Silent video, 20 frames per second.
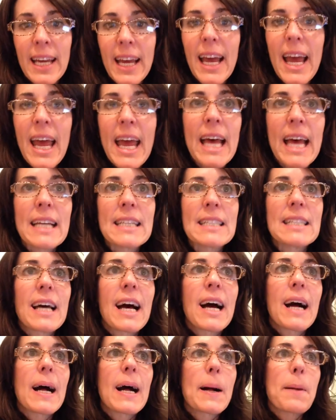And
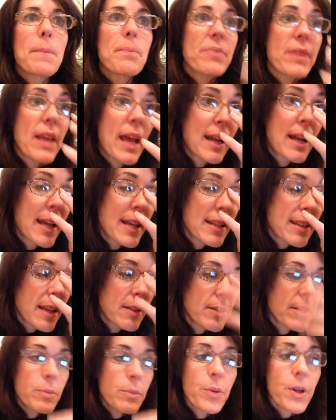
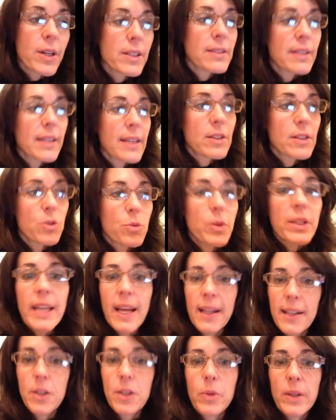the book is really
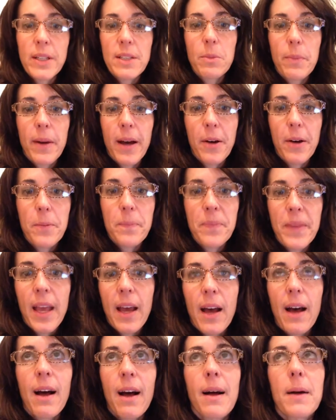eloquent about
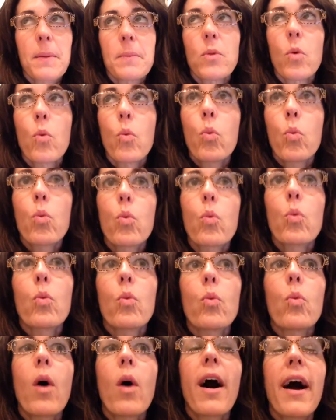
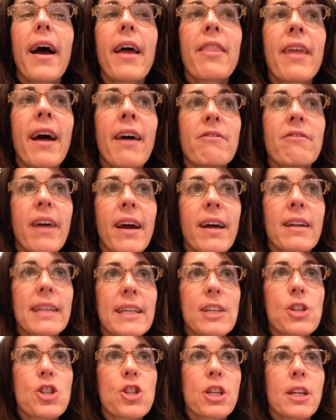why that
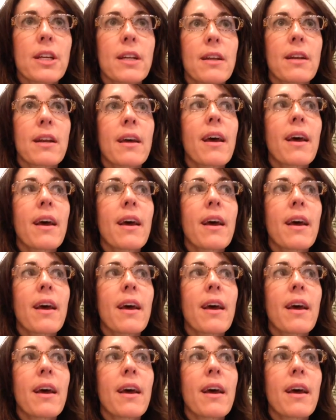violation